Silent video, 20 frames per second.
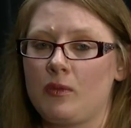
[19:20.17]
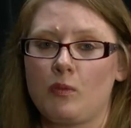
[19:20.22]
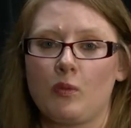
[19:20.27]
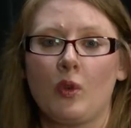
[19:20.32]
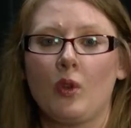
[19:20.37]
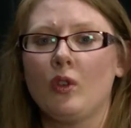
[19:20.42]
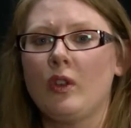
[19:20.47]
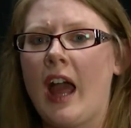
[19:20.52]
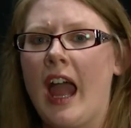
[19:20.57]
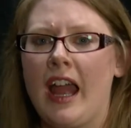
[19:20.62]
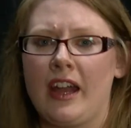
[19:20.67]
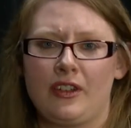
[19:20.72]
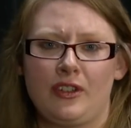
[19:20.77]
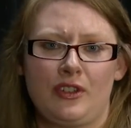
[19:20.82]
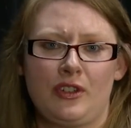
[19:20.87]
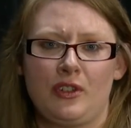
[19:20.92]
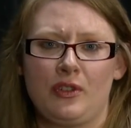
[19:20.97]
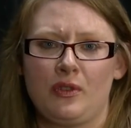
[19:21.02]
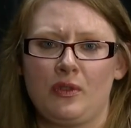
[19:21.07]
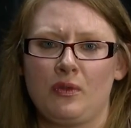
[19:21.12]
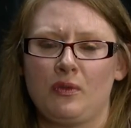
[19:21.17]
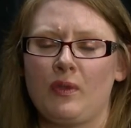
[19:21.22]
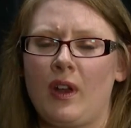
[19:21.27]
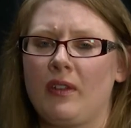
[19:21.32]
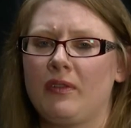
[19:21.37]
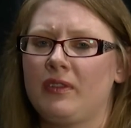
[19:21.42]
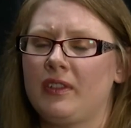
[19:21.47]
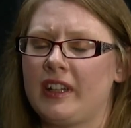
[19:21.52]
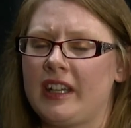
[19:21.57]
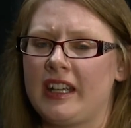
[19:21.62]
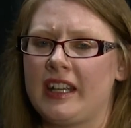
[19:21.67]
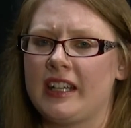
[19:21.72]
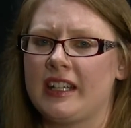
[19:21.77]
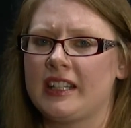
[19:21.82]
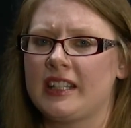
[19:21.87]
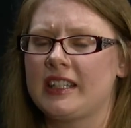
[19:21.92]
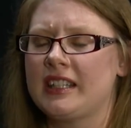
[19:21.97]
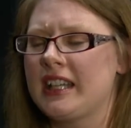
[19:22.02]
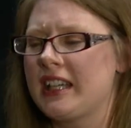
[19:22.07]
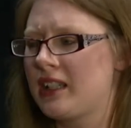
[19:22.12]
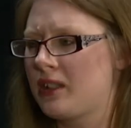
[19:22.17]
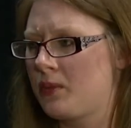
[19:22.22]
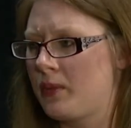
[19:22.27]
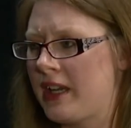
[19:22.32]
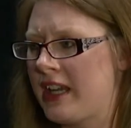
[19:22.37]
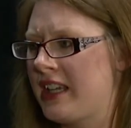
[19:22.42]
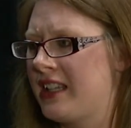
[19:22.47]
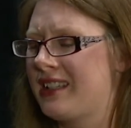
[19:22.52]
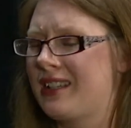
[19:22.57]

will last you roughly six weeks,